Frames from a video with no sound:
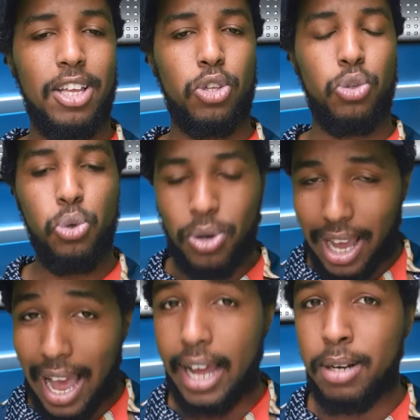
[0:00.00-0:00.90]
You
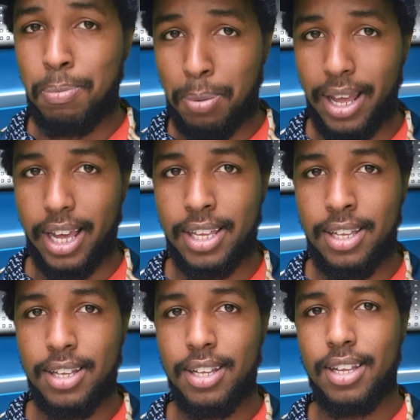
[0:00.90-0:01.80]
can play
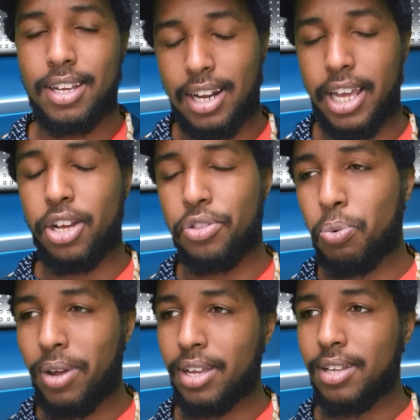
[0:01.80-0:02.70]
Klay on the
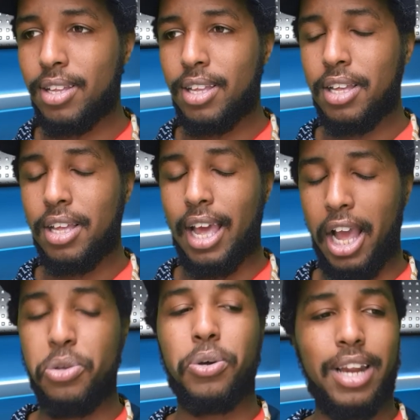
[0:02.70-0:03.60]
wing,
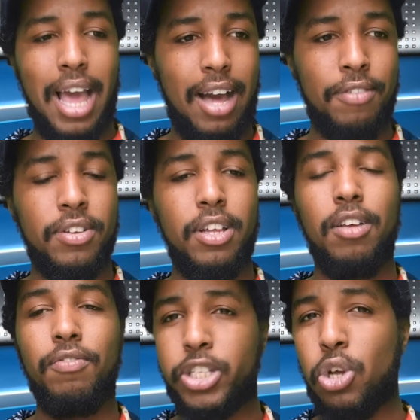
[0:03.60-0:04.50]
and you can have
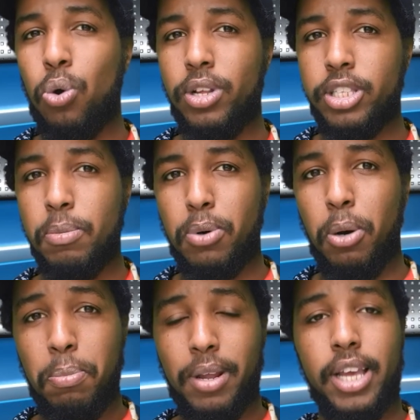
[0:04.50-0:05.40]
Victor Oladipo
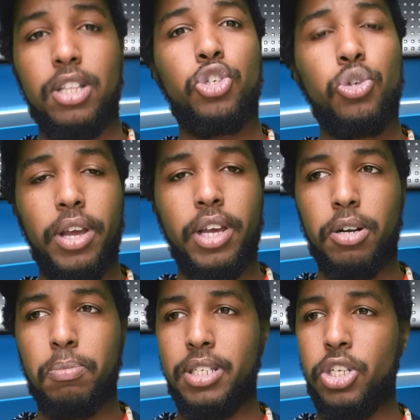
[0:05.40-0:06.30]
playing the shooting
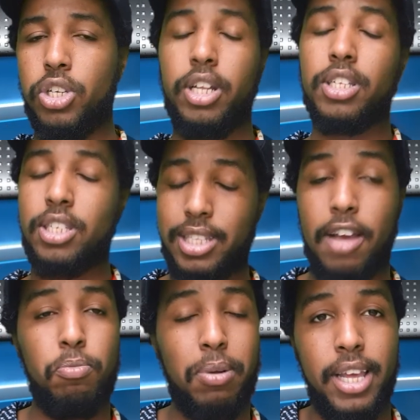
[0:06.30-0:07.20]
guard position and
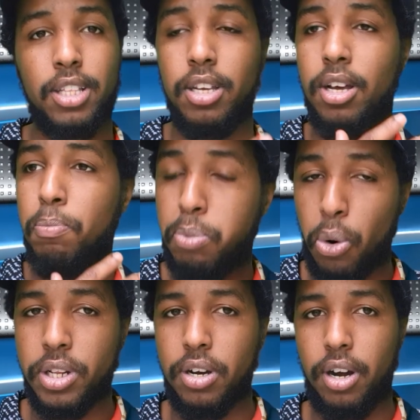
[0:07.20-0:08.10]
Steph playing the
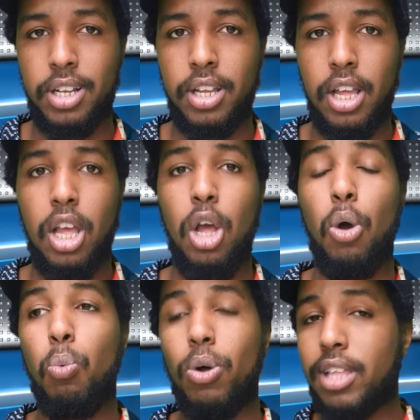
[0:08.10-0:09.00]
point guard.
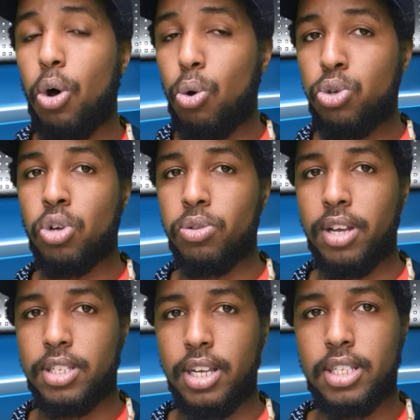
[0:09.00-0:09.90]
What that also
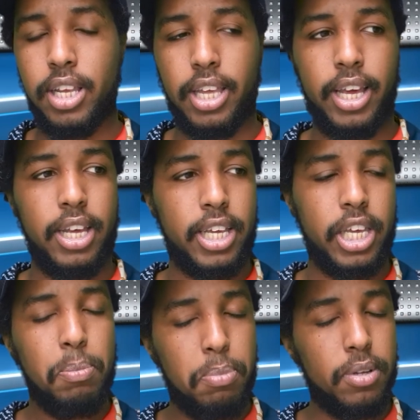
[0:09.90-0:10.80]
does is it can
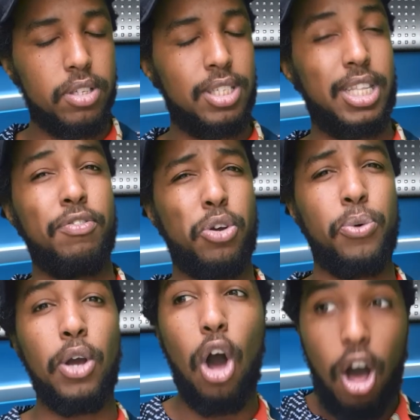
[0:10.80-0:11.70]
keep Steph
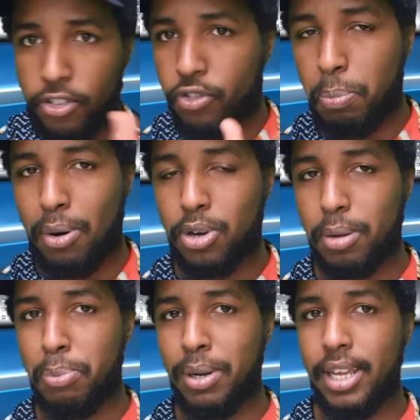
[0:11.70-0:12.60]
Curry off of the ball
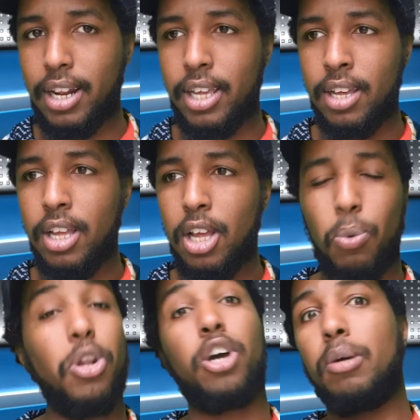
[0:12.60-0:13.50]
completely.
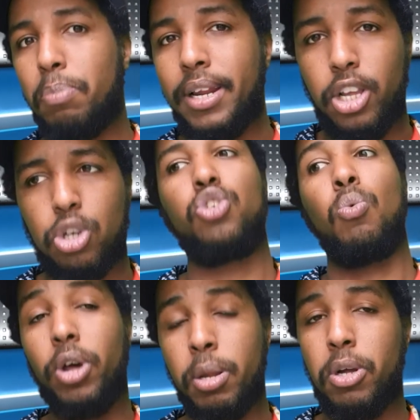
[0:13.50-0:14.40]
Well, not completely, because you
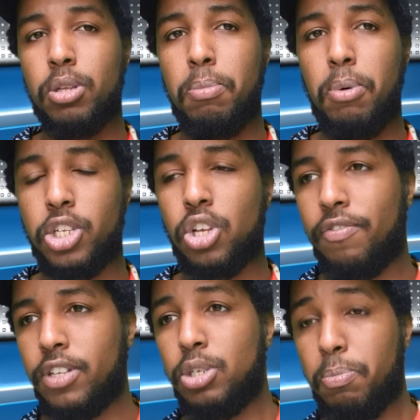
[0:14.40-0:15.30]
want him on the ball as
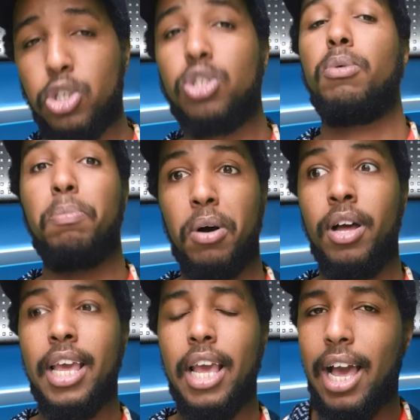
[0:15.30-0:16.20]
often as possible, but
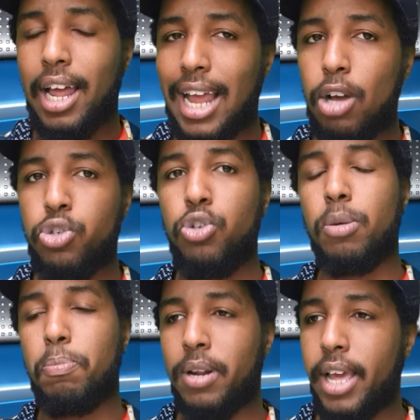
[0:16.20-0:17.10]
it allows you to
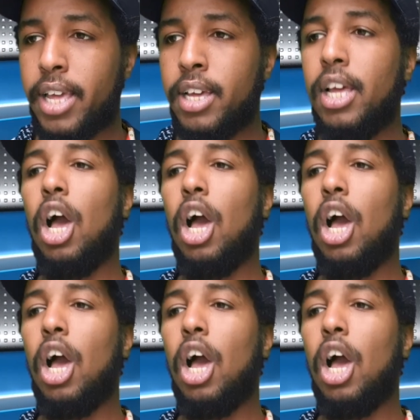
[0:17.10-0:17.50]
play